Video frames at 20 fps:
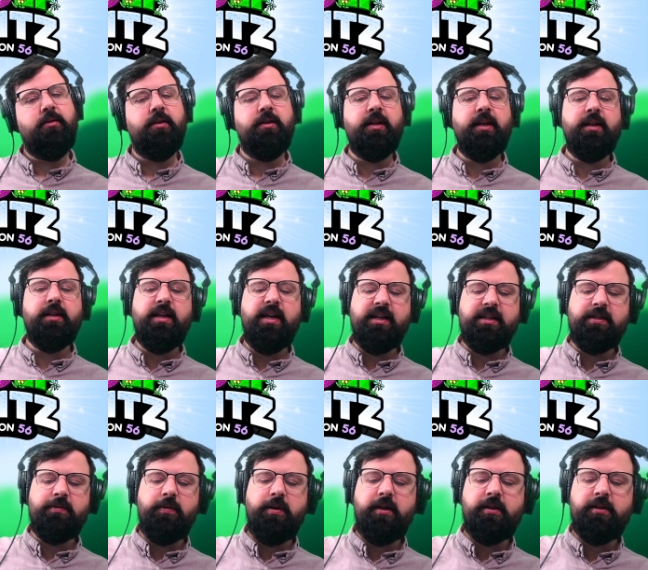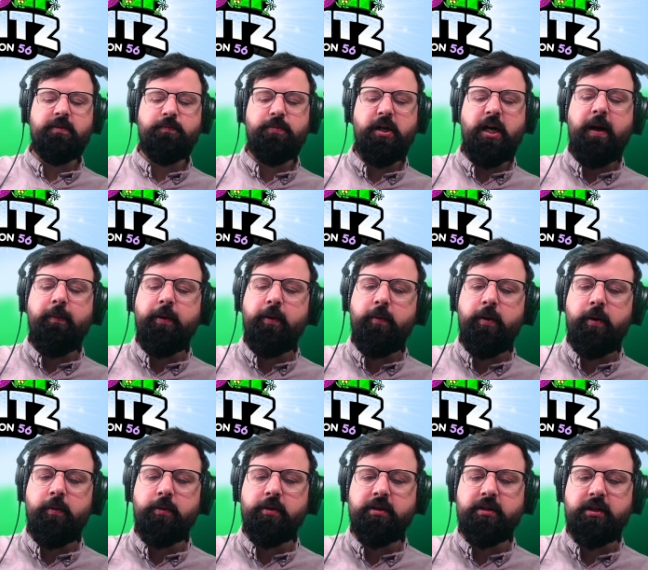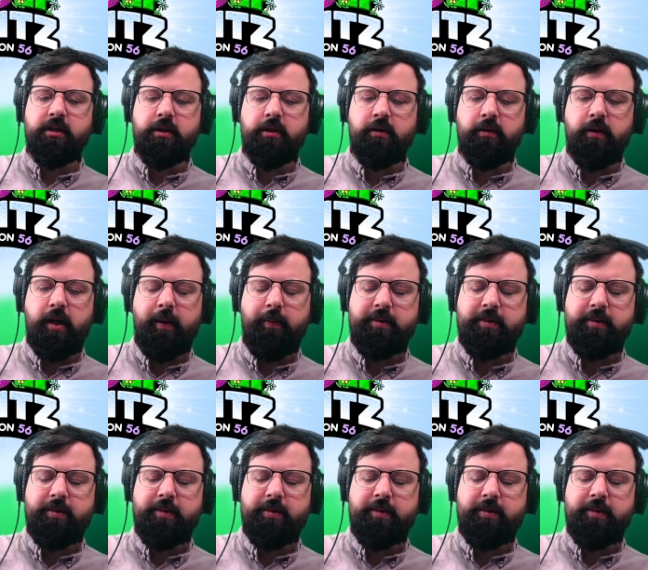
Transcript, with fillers: grenade. Probably what we'll do.